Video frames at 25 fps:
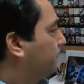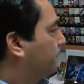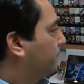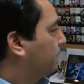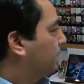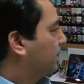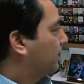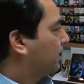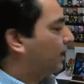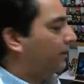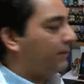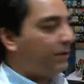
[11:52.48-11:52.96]

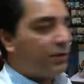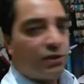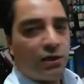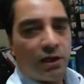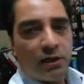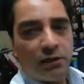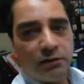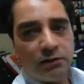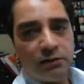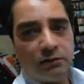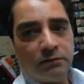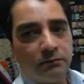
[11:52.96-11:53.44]
climate
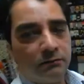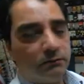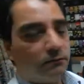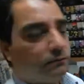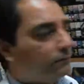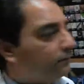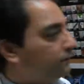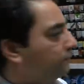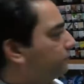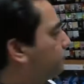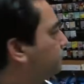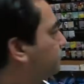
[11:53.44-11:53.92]
change.
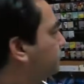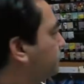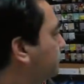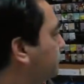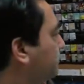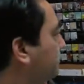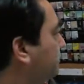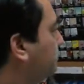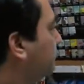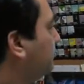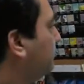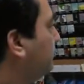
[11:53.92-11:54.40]

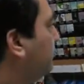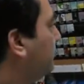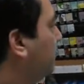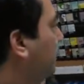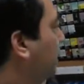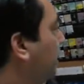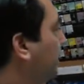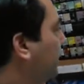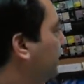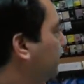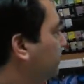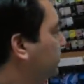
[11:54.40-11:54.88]

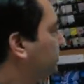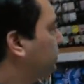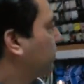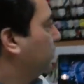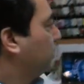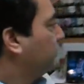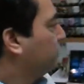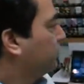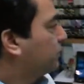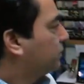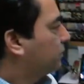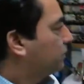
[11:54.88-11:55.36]

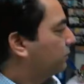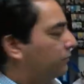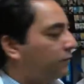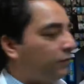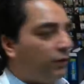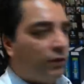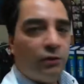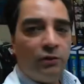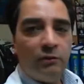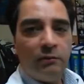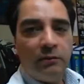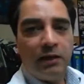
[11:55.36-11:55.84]
Solution:
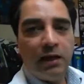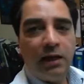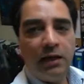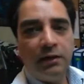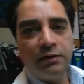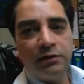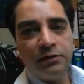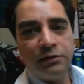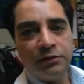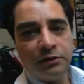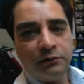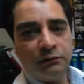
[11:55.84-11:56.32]
renewable
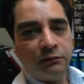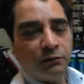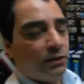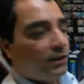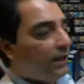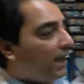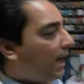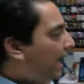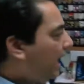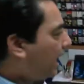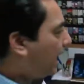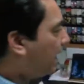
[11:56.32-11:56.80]
energy. We
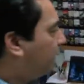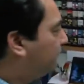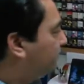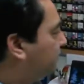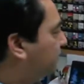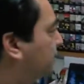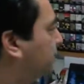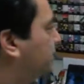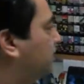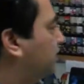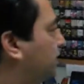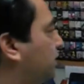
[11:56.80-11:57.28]
have the
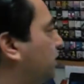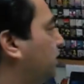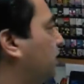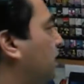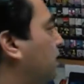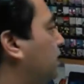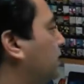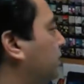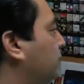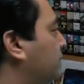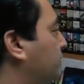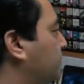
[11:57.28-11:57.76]

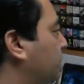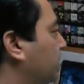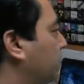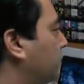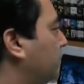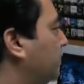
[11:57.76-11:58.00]
technology.